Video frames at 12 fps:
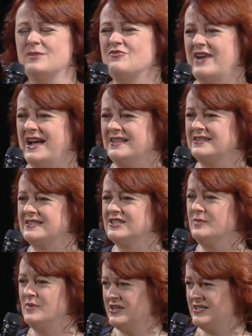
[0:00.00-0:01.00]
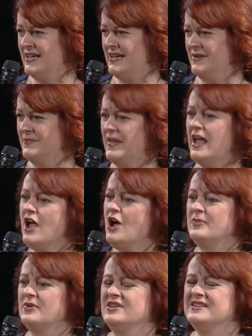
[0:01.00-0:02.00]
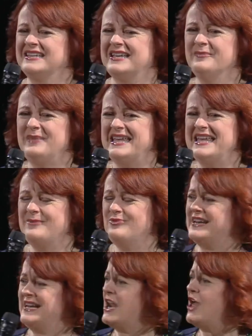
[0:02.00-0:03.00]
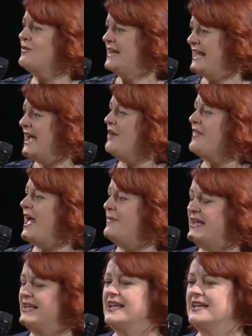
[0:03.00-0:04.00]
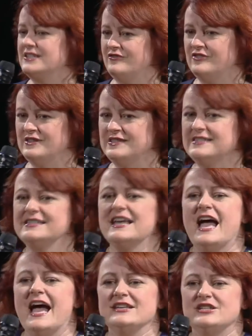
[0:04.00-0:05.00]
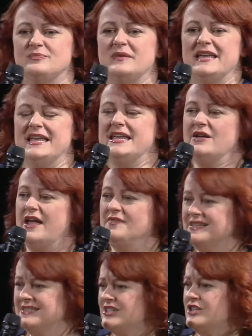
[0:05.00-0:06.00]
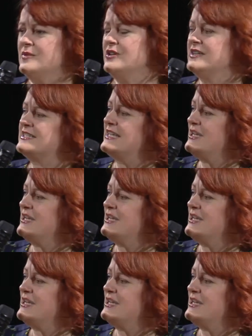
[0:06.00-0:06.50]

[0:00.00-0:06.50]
brands community, because it can be pretty lonely out there making a difference, and to be in this community